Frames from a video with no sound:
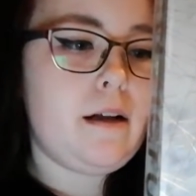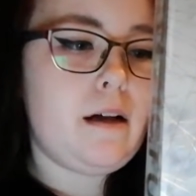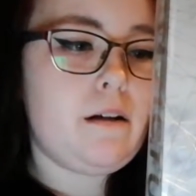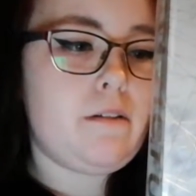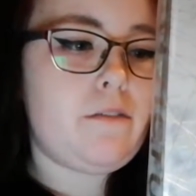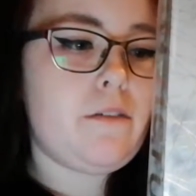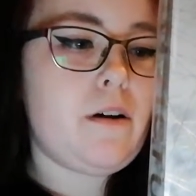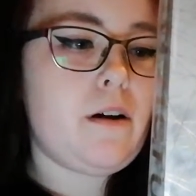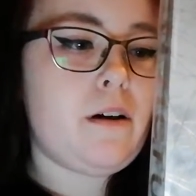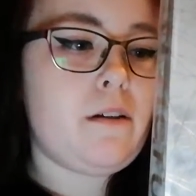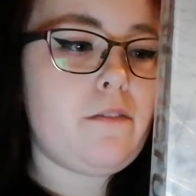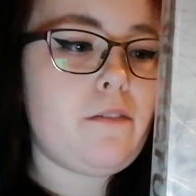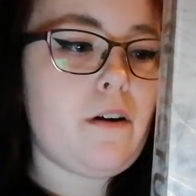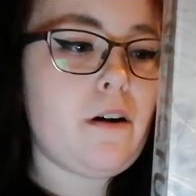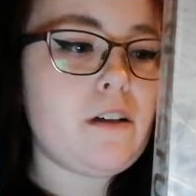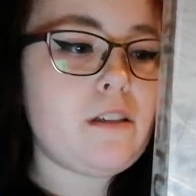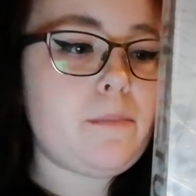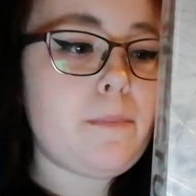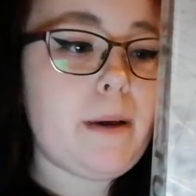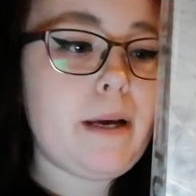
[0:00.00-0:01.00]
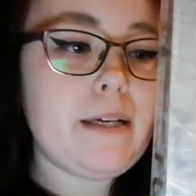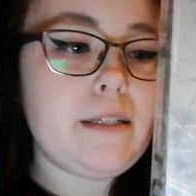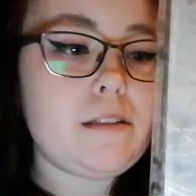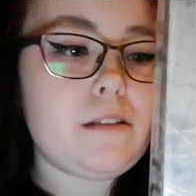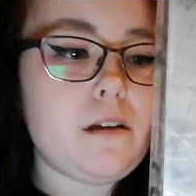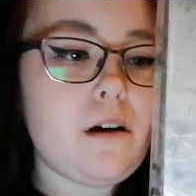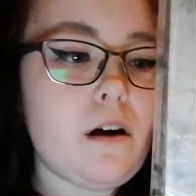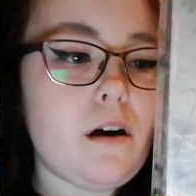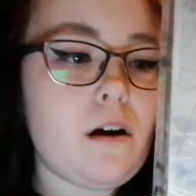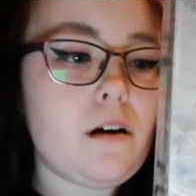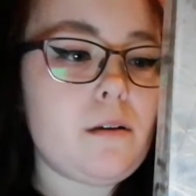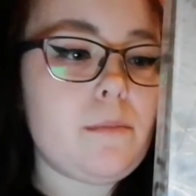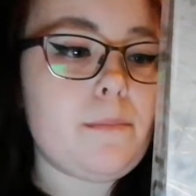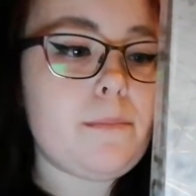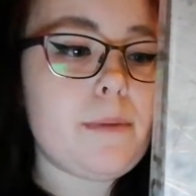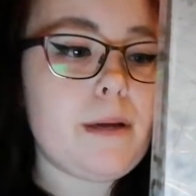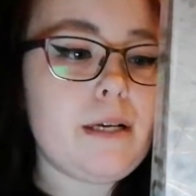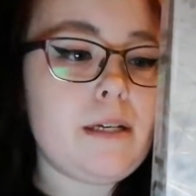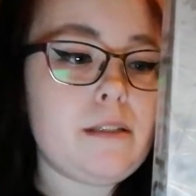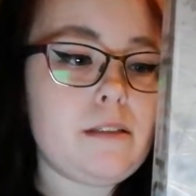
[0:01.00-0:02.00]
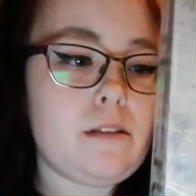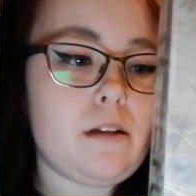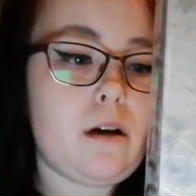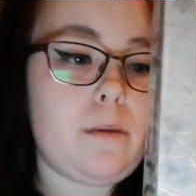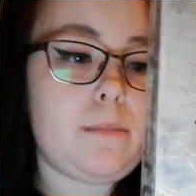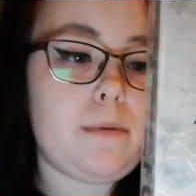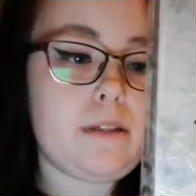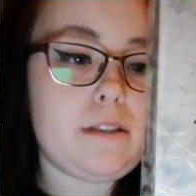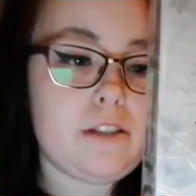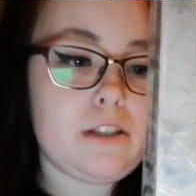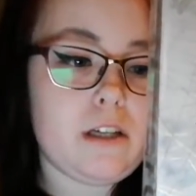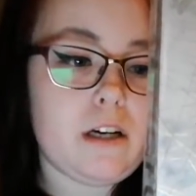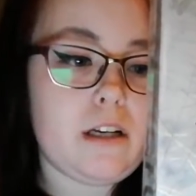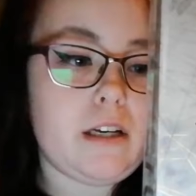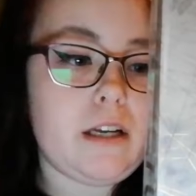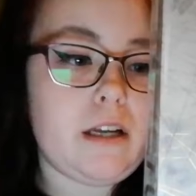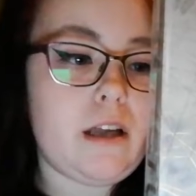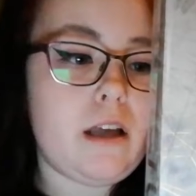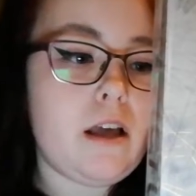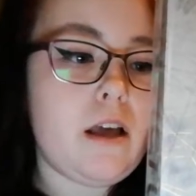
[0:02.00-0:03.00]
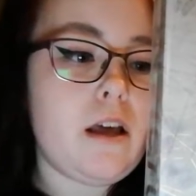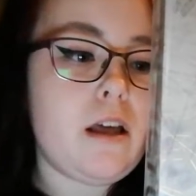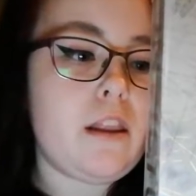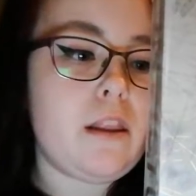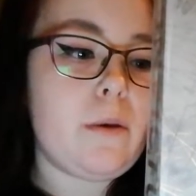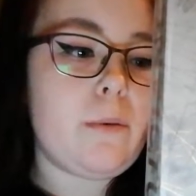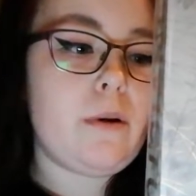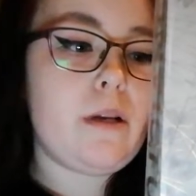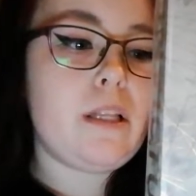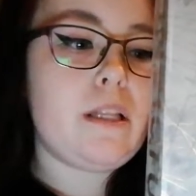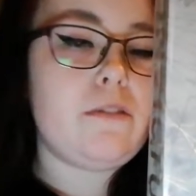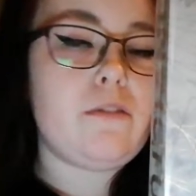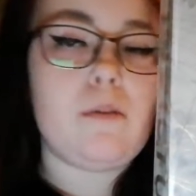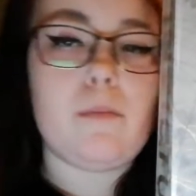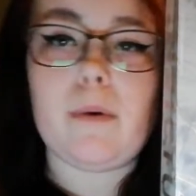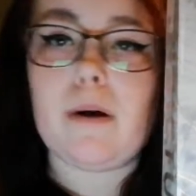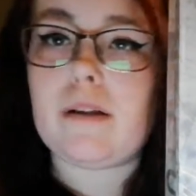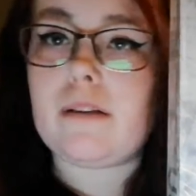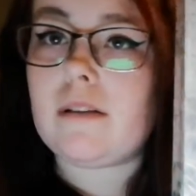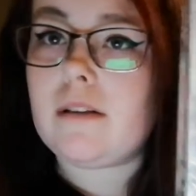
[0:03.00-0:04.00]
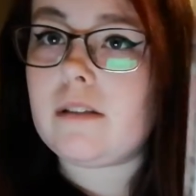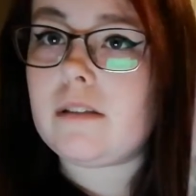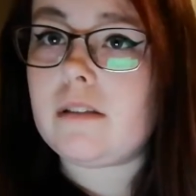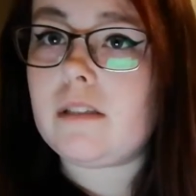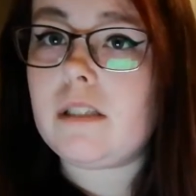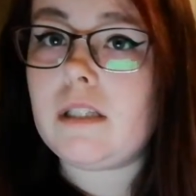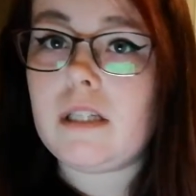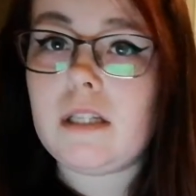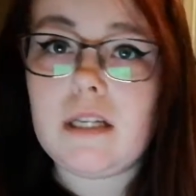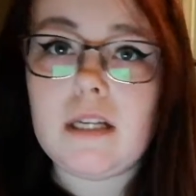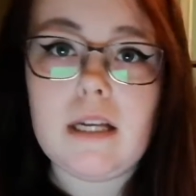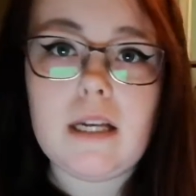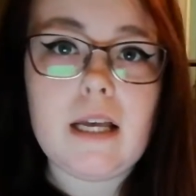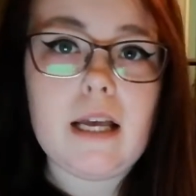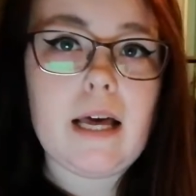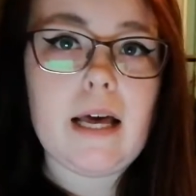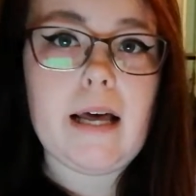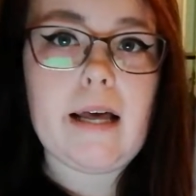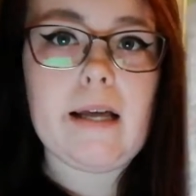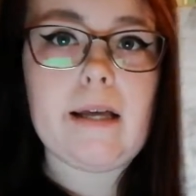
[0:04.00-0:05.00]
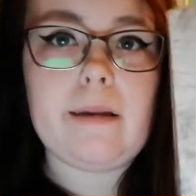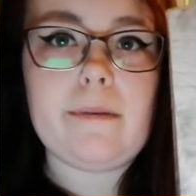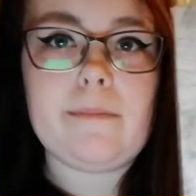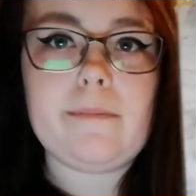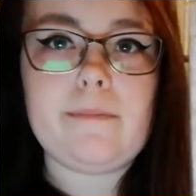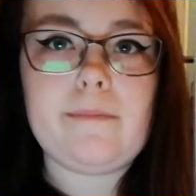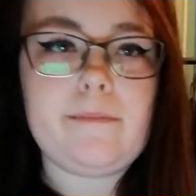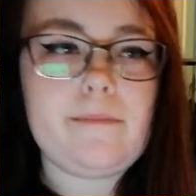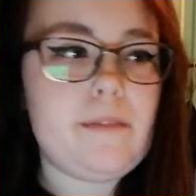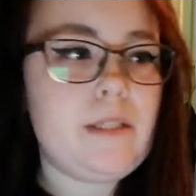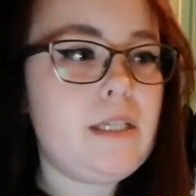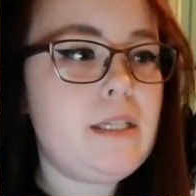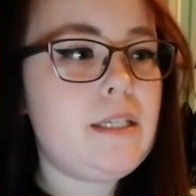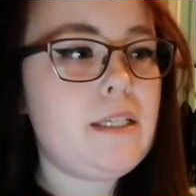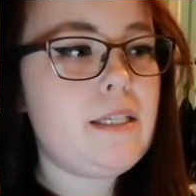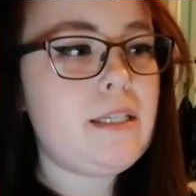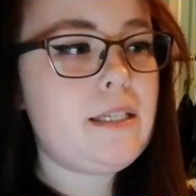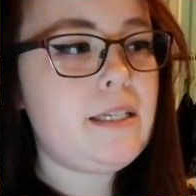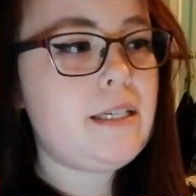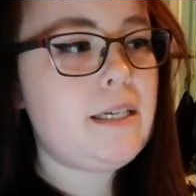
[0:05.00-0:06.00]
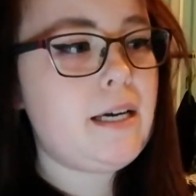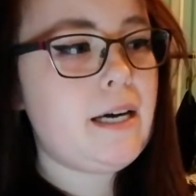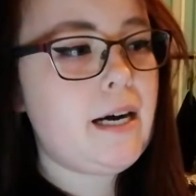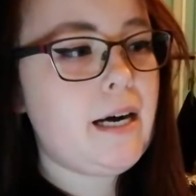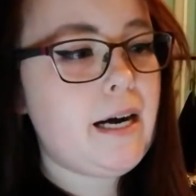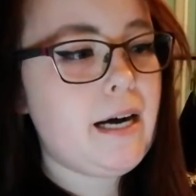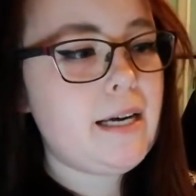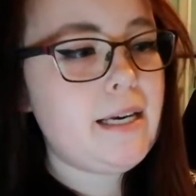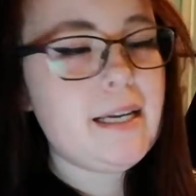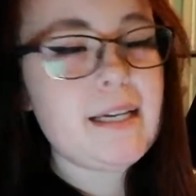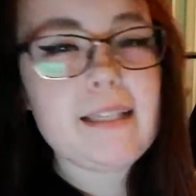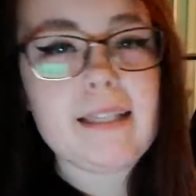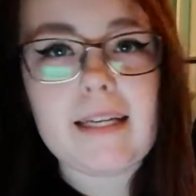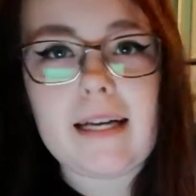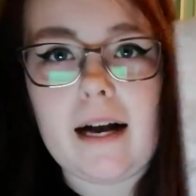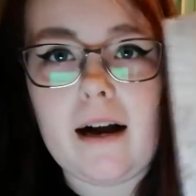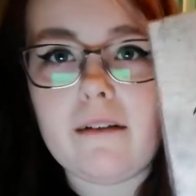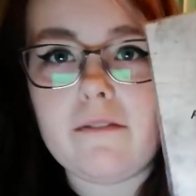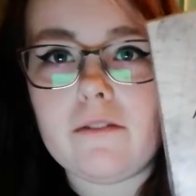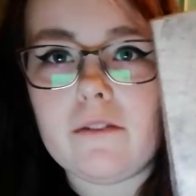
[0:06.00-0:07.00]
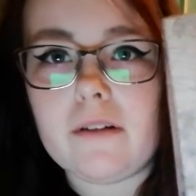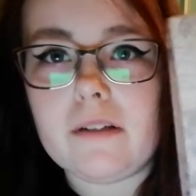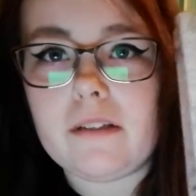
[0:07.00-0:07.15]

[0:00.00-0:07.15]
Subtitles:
A fast-paced, heart-stopping journey that will leave you breathless. I like the cover.